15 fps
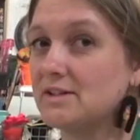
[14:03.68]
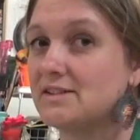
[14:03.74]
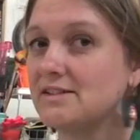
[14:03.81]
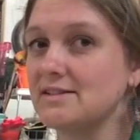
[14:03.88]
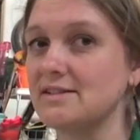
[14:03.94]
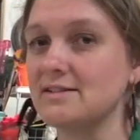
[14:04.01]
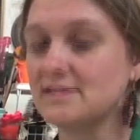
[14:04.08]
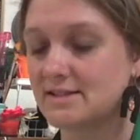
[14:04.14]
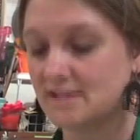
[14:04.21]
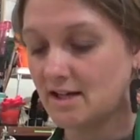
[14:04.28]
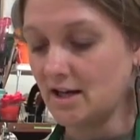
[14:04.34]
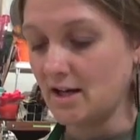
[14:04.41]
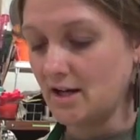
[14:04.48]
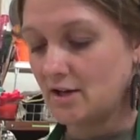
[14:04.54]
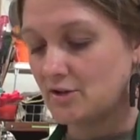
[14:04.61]
scissors.
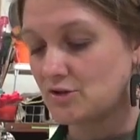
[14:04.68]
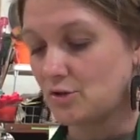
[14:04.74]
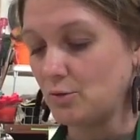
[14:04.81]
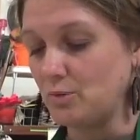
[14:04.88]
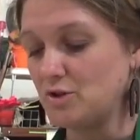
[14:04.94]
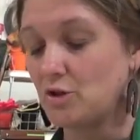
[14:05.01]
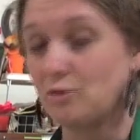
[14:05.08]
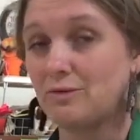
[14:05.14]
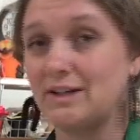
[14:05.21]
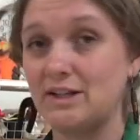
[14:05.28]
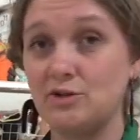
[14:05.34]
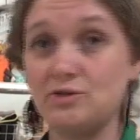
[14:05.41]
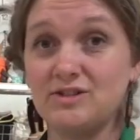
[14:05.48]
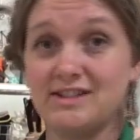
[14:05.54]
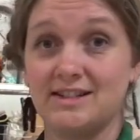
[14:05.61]
So we don't really
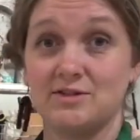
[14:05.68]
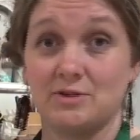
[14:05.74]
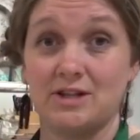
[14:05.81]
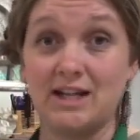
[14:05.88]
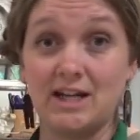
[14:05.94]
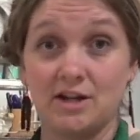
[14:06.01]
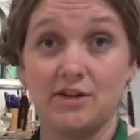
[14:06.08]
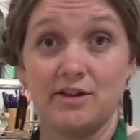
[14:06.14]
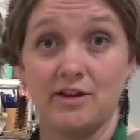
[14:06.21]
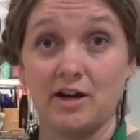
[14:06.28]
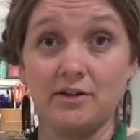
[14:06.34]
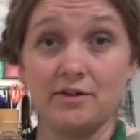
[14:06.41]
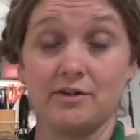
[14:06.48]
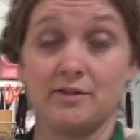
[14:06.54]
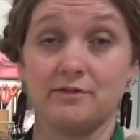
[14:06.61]
use these on anything
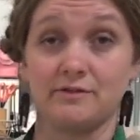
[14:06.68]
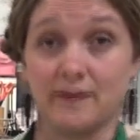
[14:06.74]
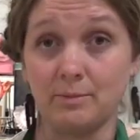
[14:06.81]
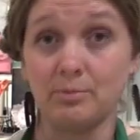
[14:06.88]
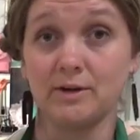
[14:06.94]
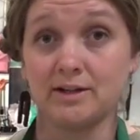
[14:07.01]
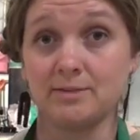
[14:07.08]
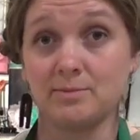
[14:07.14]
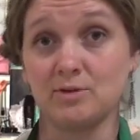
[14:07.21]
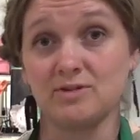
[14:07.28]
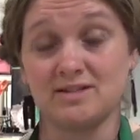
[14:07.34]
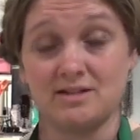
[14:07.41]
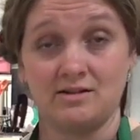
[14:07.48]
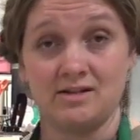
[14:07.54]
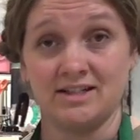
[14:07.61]
other than fabric because
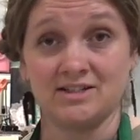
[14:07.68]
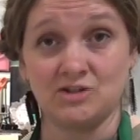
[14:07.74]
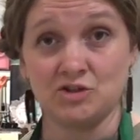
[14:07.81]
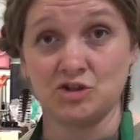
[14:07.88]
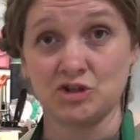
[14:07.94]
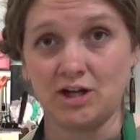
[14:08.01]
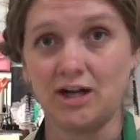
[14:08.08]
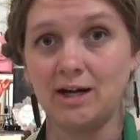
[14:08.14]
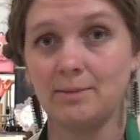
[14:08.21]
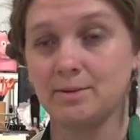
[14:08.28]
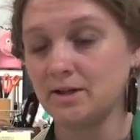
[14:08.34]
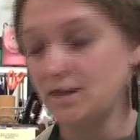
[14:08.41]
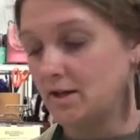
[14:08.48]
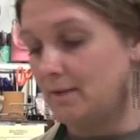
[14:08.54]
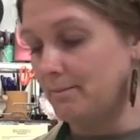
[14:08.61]
they're nice and sharp,
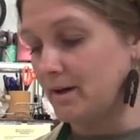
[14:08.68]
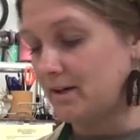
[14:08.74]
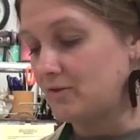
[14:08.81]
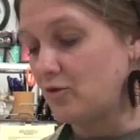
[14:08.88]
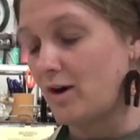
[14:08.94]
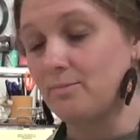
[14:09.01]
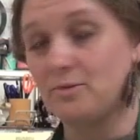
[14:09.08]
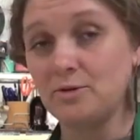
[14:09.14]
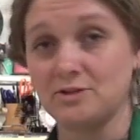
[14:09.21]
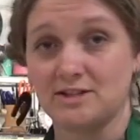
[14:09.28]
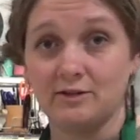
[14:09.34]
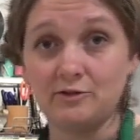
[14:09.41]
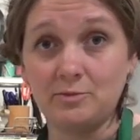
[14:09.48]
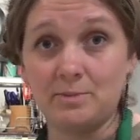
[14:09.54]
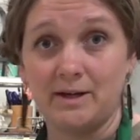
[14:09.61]
but grab
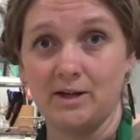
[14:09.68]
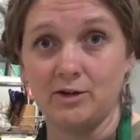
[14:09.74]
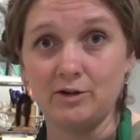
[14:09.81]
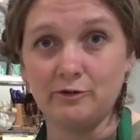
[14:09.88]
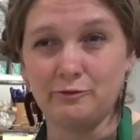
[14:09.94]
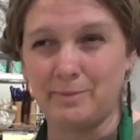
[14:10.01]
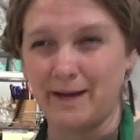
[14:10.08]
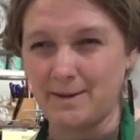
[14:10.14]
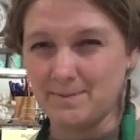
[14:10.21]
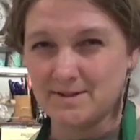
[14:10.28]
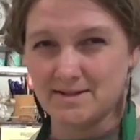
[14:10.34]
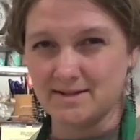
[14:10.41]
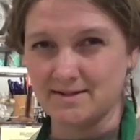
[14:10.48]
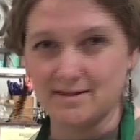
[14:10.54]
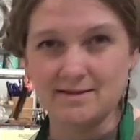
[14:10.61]
yourself a pair of paper
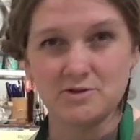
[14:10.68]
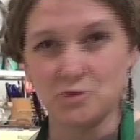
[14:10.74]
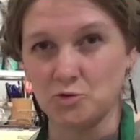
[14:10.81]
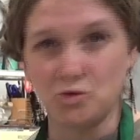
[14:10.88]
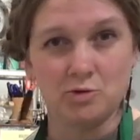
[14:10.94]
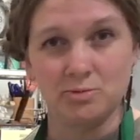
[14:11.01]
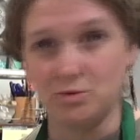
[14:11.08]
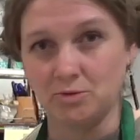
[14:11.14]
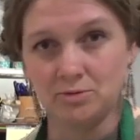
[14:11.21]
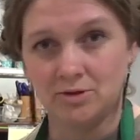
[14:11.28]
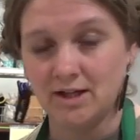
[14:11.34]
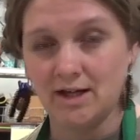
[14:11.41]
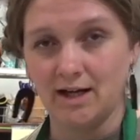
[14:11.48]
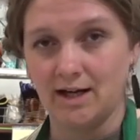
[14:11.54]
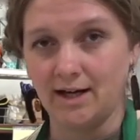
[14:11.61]
scissors. Your normal
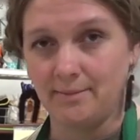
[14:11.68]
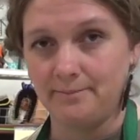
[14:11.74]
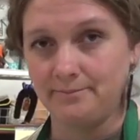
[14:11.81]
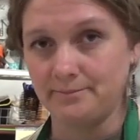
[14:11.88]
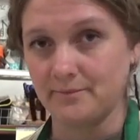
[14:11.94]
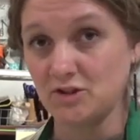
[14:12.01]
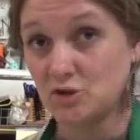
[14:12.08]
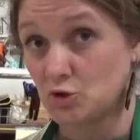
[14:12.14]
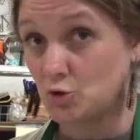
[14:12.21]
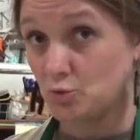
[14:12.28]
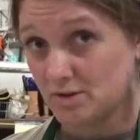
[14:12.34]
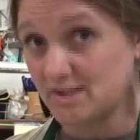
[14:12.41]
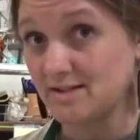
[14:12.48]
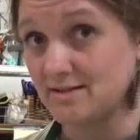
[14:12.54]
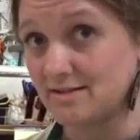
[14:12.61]
school
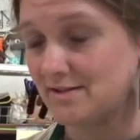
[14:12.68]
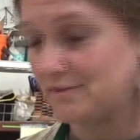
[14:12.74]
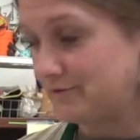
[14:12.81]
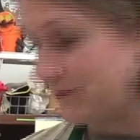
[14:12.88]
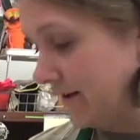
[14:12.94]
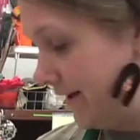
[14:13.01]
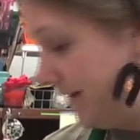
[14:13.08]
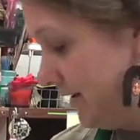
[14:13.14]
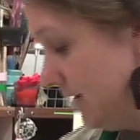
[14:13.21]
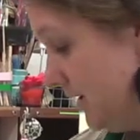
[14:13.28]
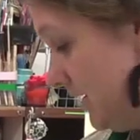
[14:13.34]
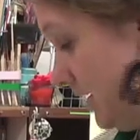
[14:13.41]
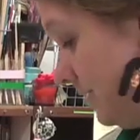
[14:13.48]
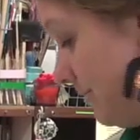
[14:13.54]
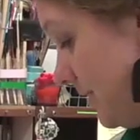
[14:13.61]
scissors are fine,
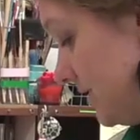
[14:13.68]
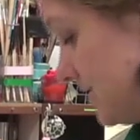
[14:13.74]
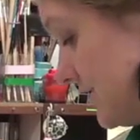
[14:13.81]
but